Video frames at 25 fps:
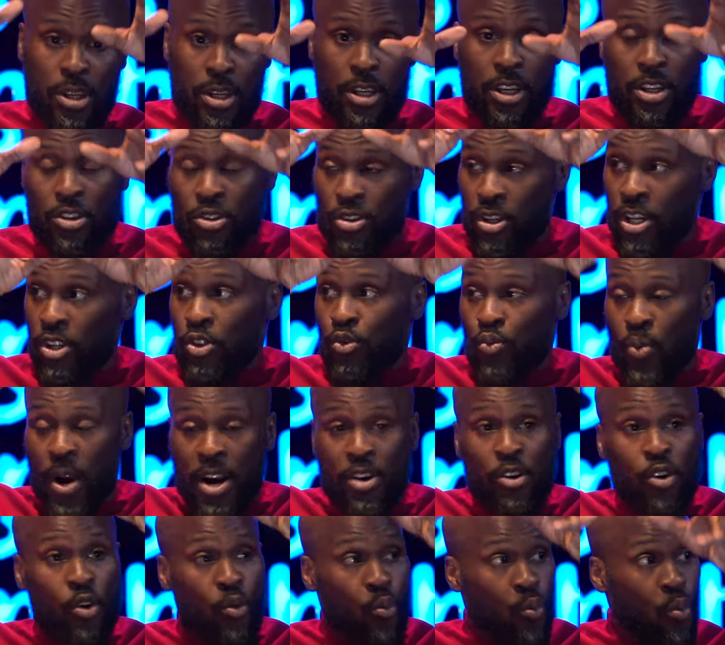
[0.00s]
It's
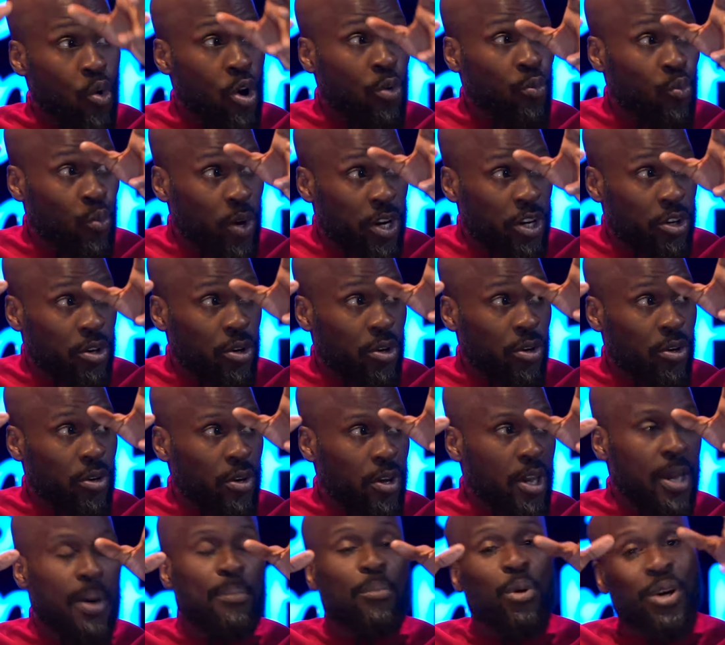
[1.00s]
right on one window.
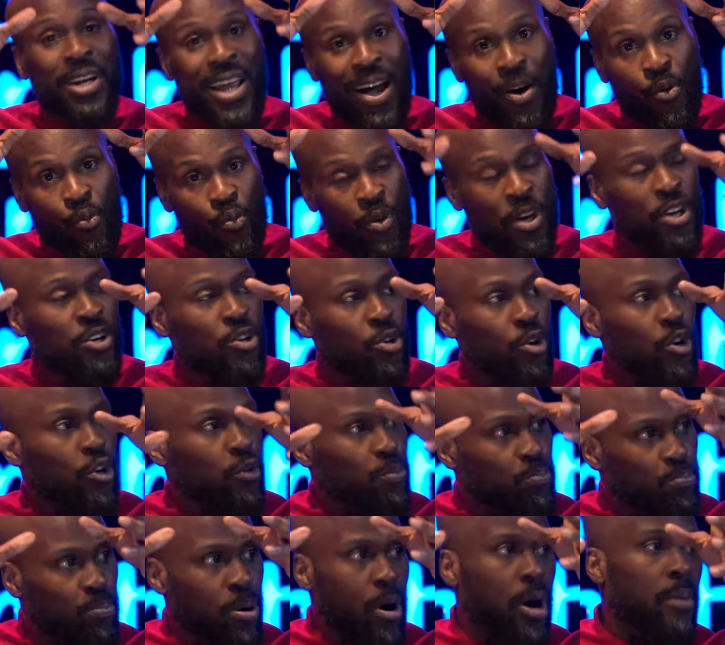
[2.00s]
But that window
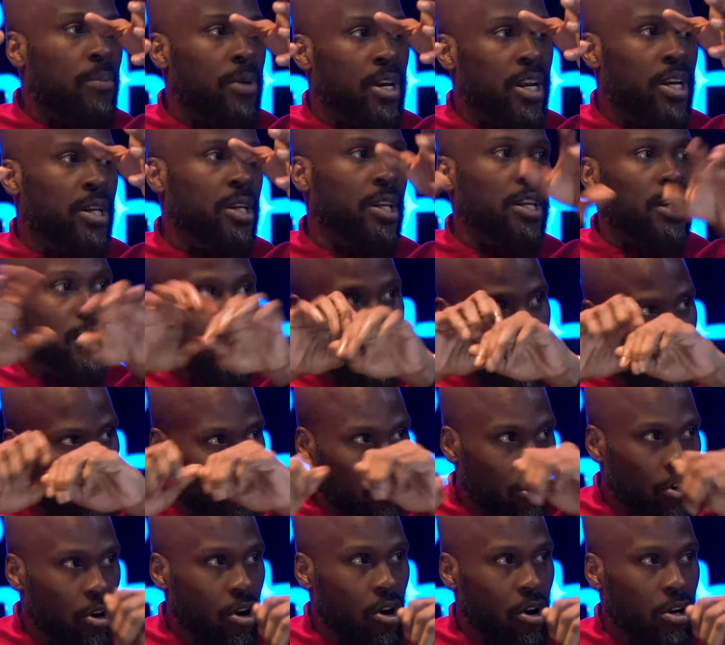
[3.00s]
is permanently
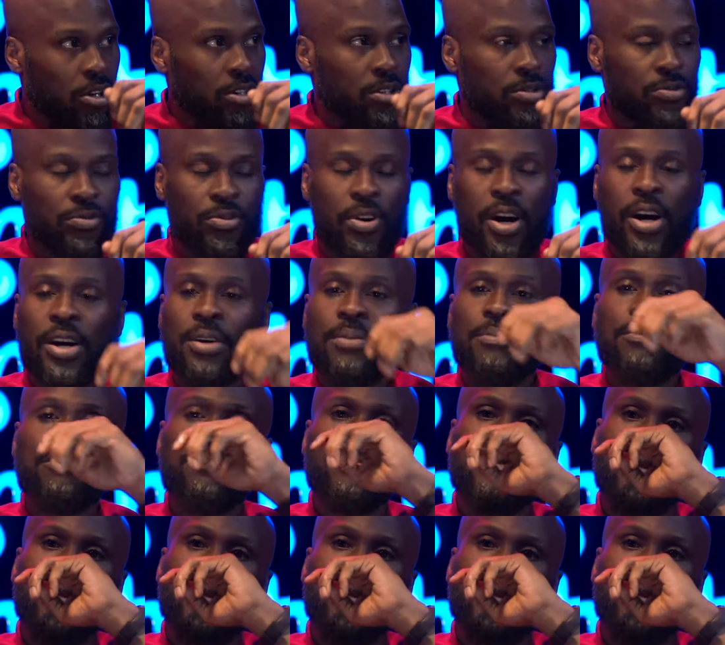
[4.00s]
locked, right?